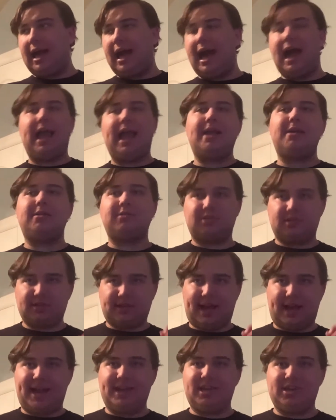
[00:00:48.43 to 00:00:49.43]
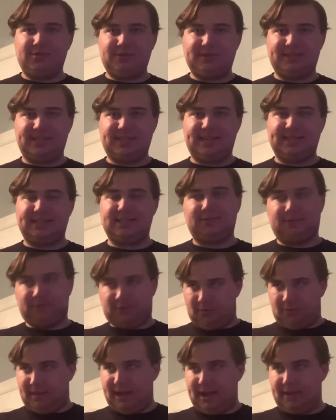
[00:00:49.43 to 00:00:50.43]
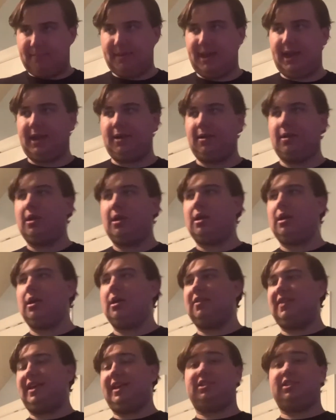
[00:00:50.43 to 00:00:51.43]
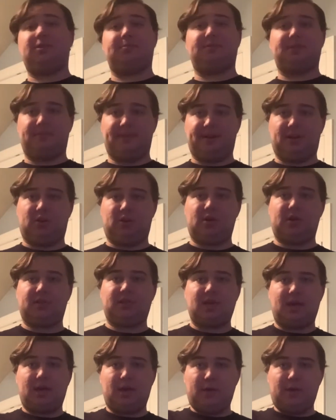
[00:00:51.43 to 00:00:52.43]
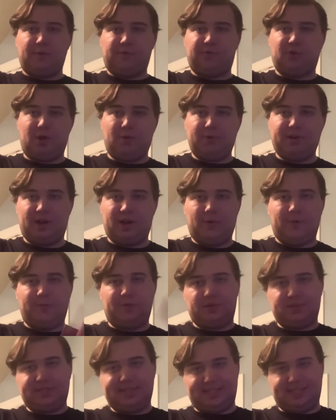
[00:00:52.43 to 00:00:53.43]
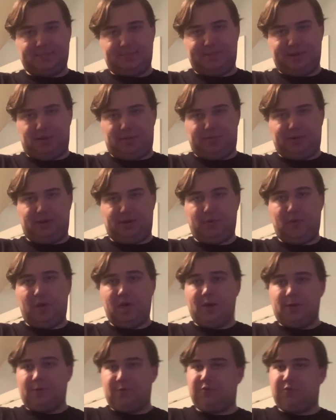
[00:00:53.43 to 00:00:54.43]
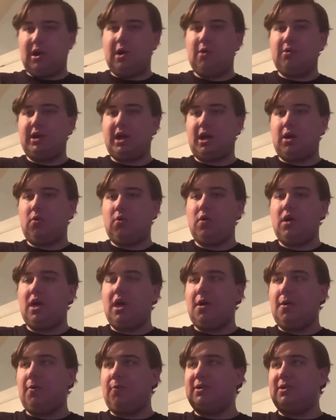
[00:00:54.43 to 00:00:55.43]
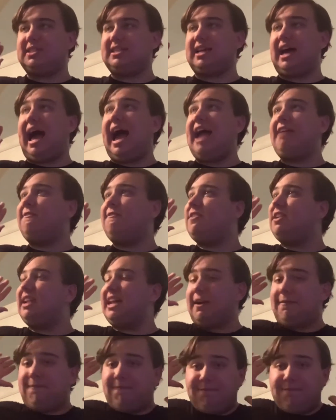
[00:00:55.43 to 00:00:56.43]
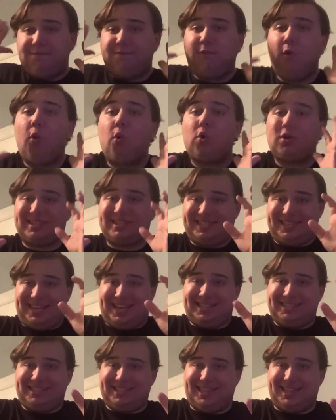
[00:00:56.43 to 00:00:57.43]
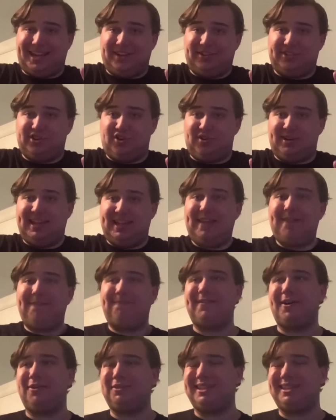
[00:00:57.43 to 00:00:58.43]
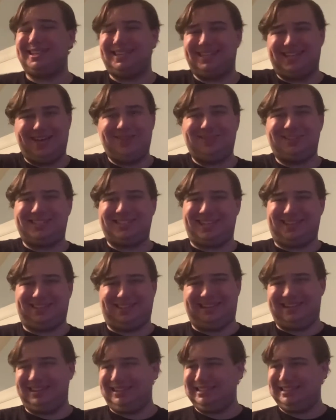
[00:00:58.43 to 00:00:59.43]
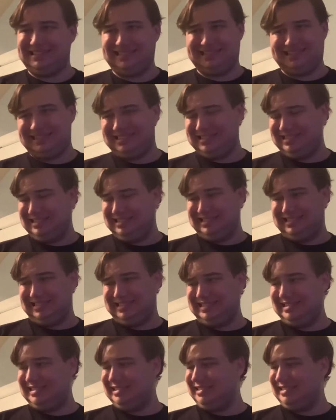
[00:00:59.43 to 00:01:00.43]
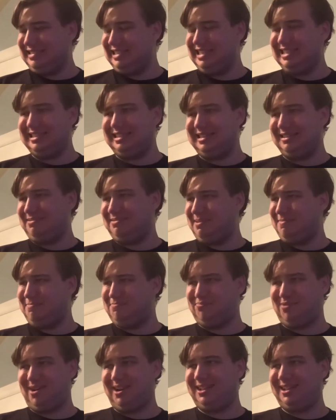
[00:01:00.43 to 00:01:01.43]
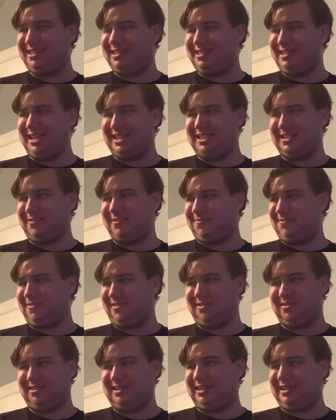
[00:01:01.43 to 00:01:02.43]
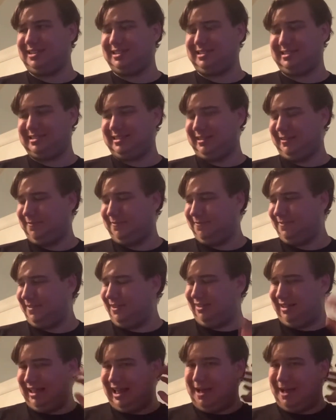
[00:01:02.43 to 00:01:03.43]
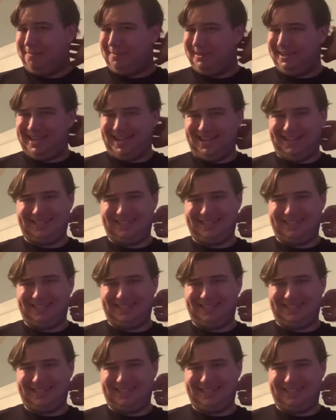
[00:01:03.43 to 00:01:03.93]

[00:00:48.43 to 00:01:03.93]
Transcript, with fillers: I, I use this for my main thing in terms of Middle Earth Frodo versus Bilbo. Frodo was, I feel like, forced into that journey. He felt guilty, like, uh, I don't know, I brought it this far. I guess I feel obligated